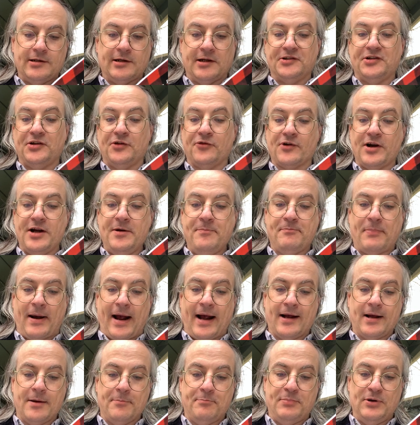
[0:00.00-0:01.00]
93
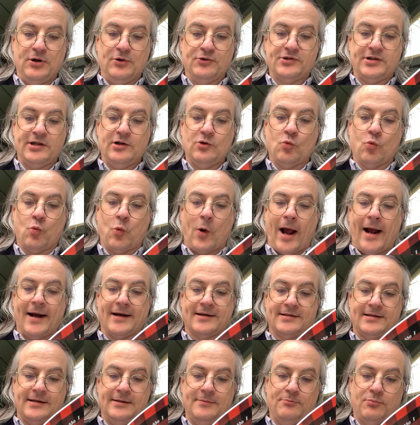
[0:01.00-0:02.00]
back built in
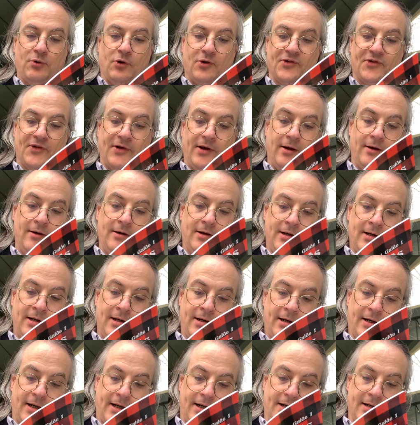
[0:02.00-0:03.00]
wax embosser,
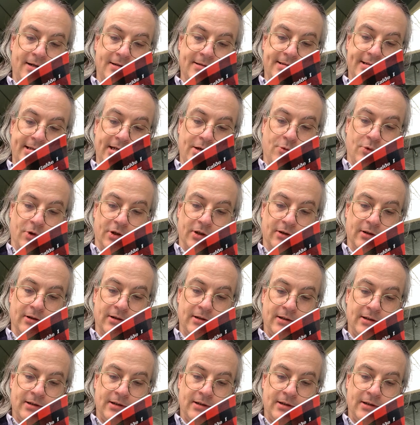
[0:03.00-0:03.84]
and so on.